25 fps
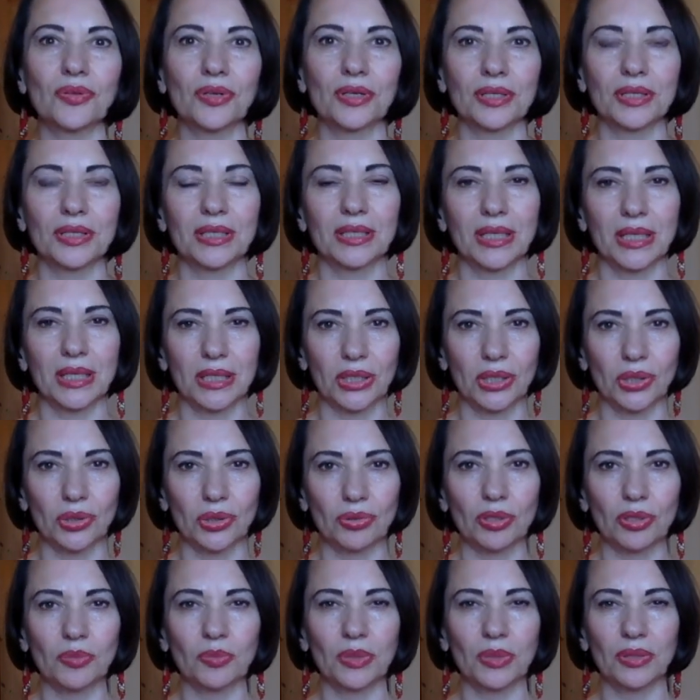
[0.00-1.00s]
coordination
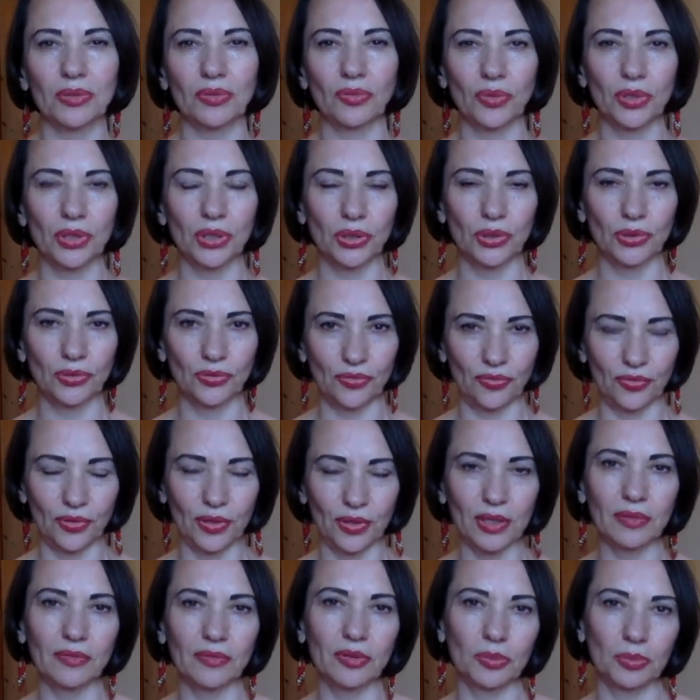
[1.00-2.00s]
treatment which you
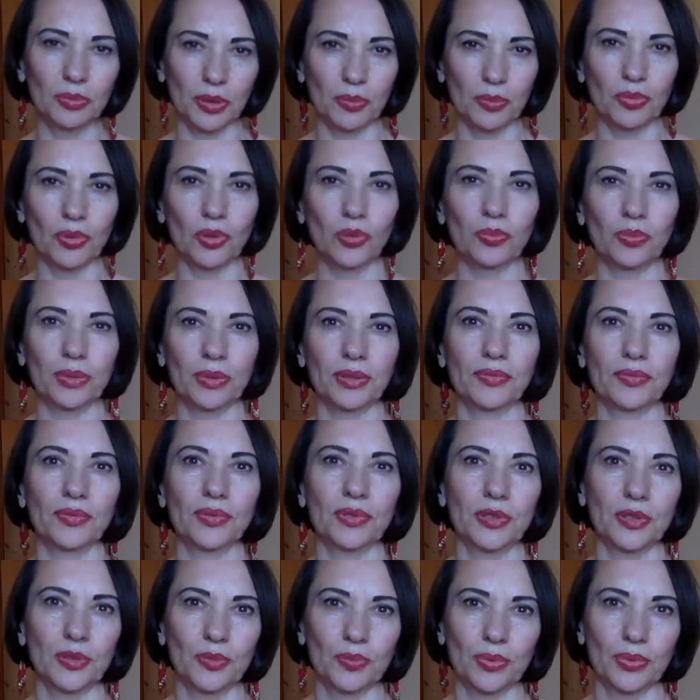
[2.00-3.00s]
feel will be appropriate for
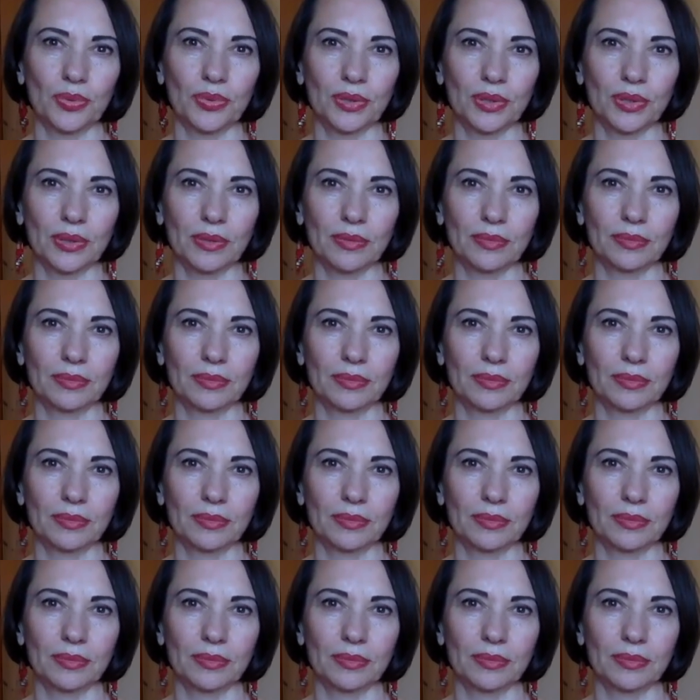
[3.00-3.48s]
this person.